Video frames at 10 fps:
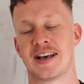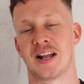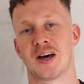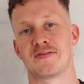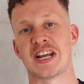a
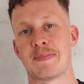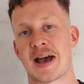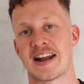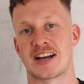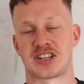lot of knee
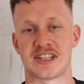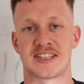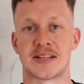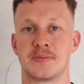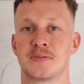pain actually
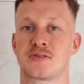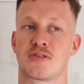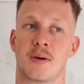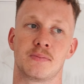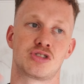stems
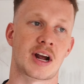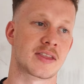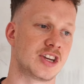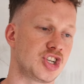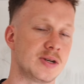from
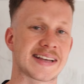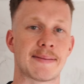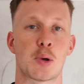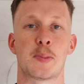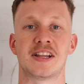strength issues
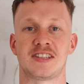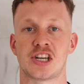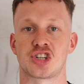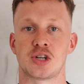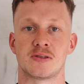and mobility
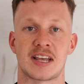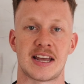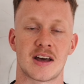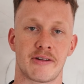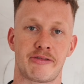issues
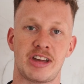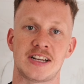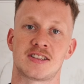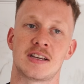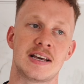in our
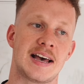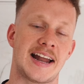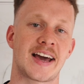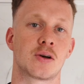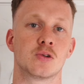feet
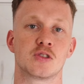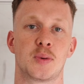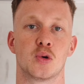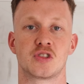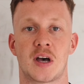and ankles,
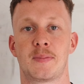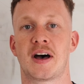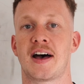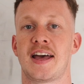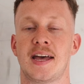but also up at
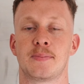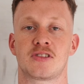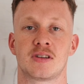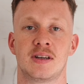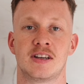our
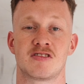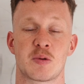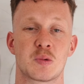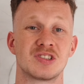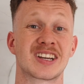hips. So
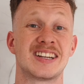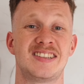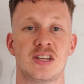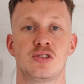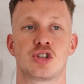we want to
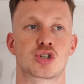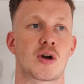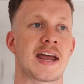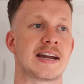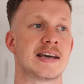continue to
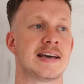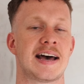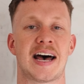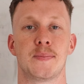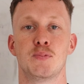train
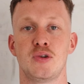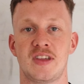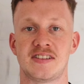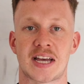and move these